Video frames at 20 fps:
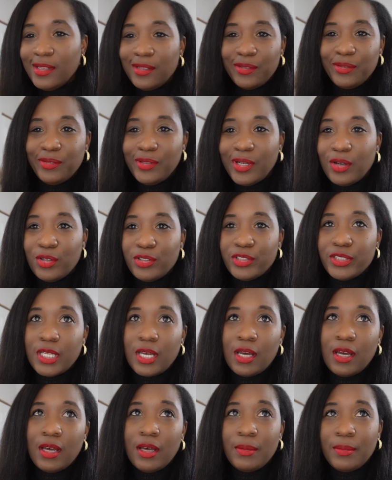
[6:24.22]
who knows.
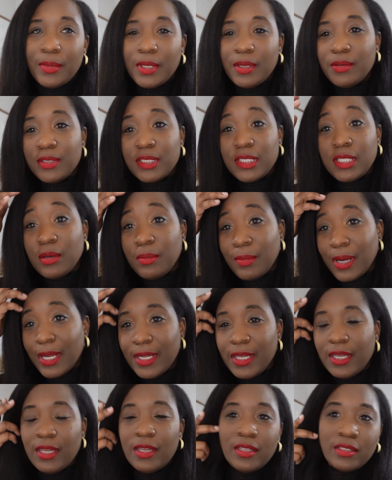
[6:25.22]
Um, still
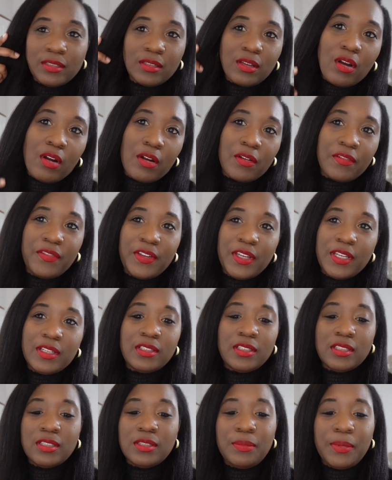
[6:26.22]
might get his car
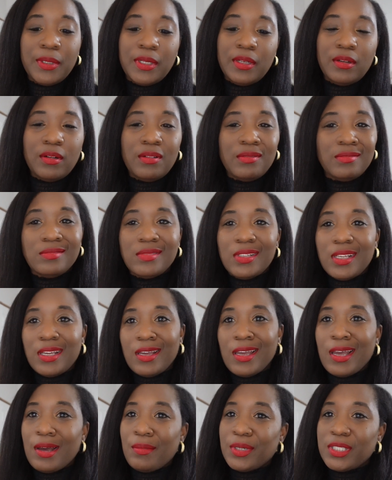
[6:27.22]
fixed, just depending on
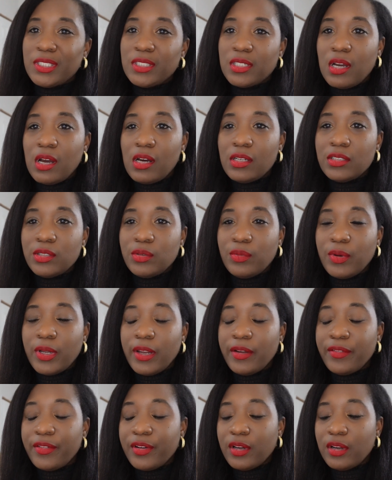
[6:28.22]
how much it costs or
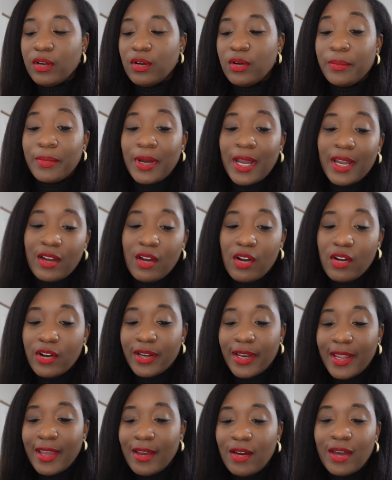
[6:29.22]
whatever or my car
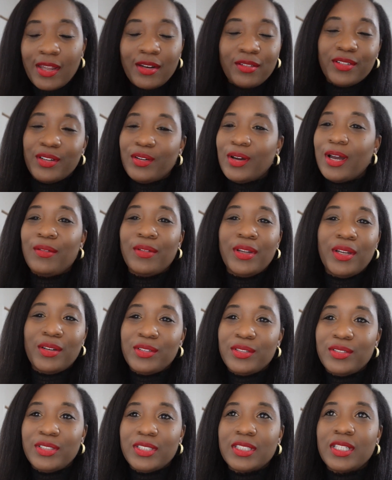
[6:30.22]
now i don't know how we're gonna
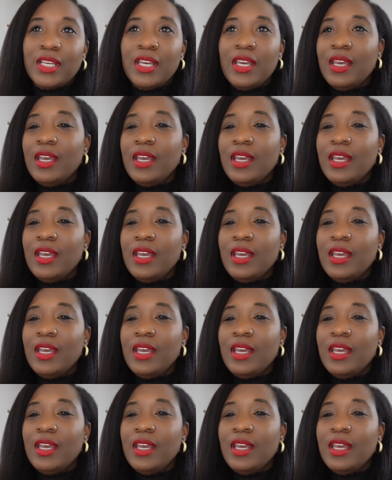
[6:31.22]
do this